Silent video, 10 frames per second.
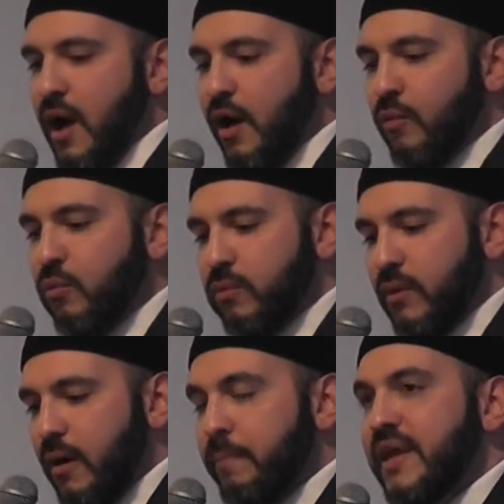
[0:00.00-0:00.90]

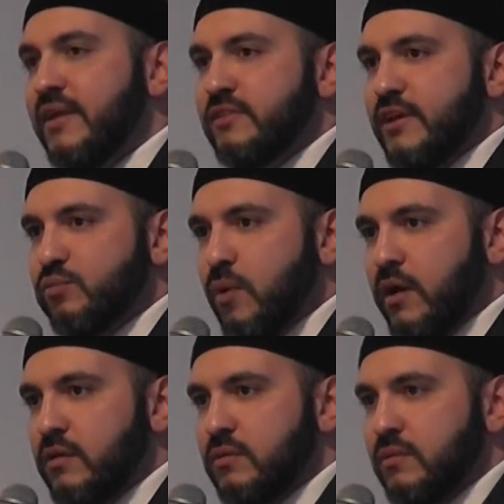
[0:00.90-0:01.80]
Our peace is
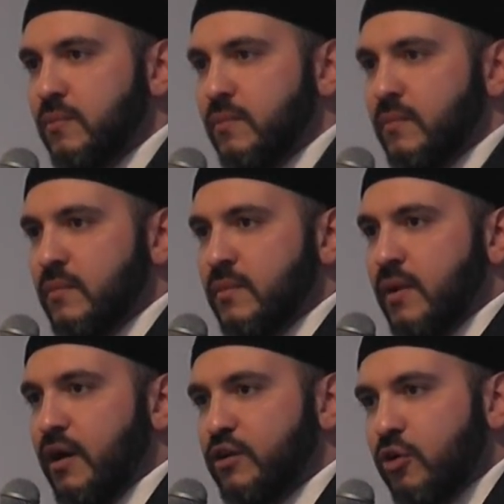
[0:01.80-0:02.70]
one.
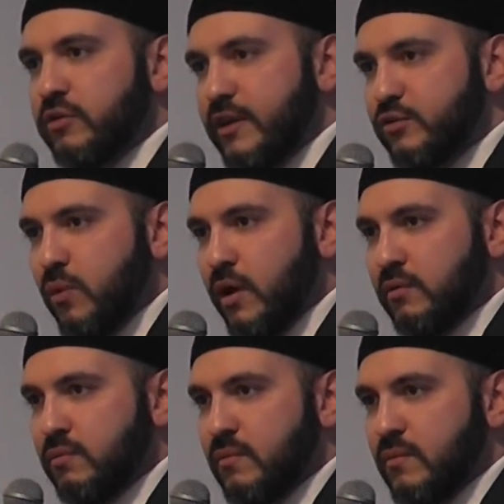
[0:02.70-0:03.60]
Our God is
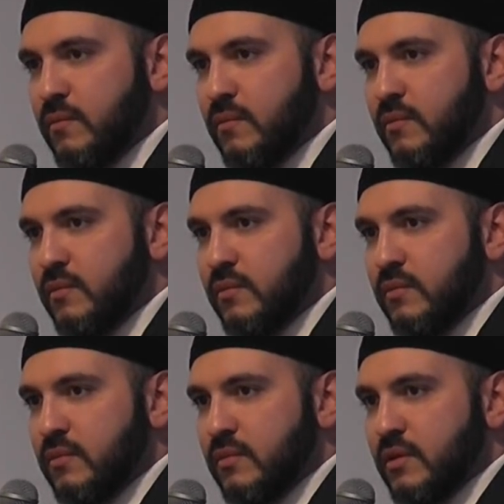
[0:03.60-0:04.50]
one.
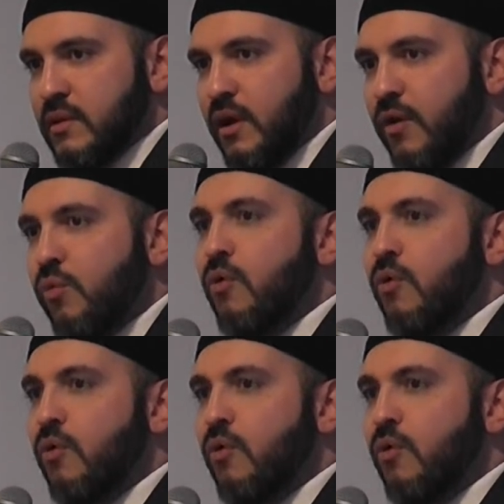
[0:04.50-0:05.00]
Our